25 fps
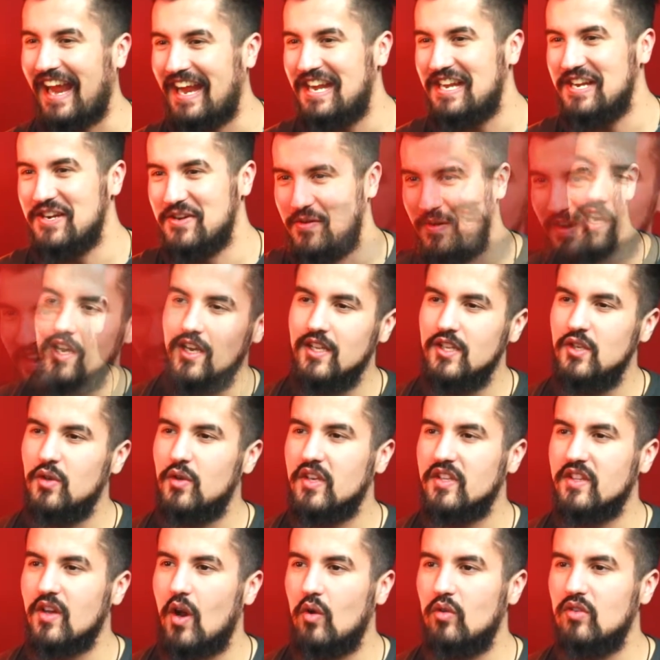anyway, you
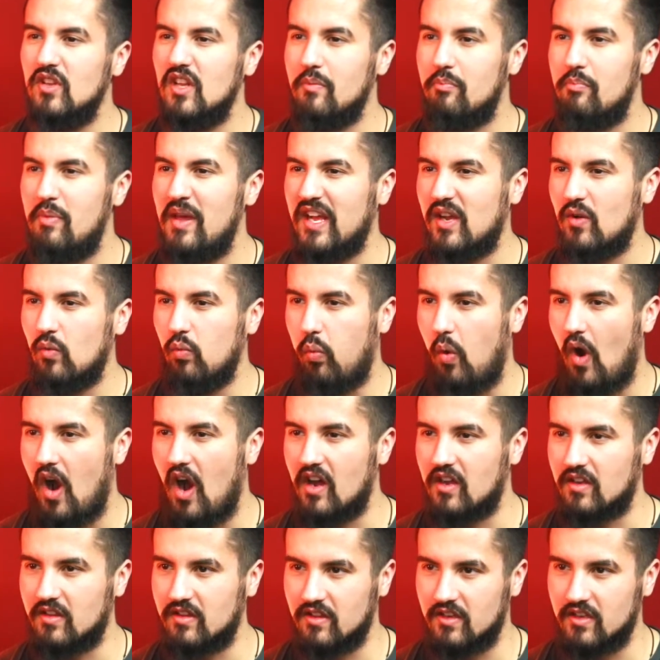can only pick
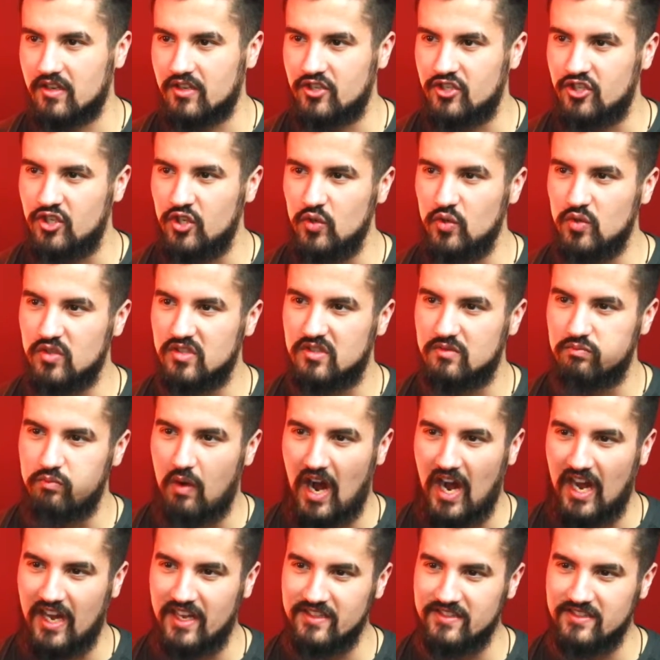one. Choose
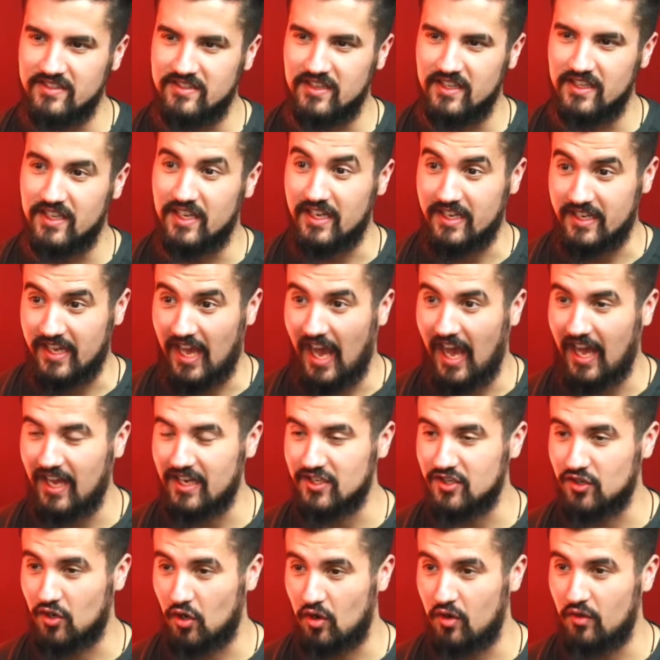wisely a
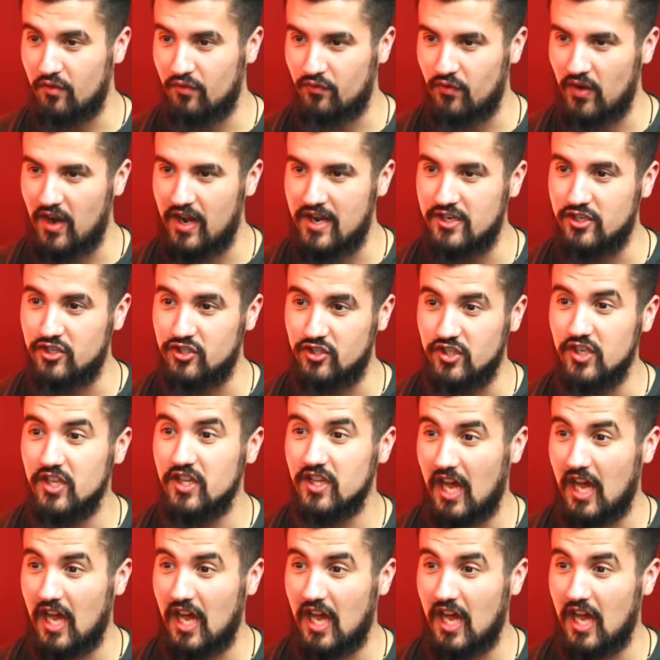cat girlfriend. She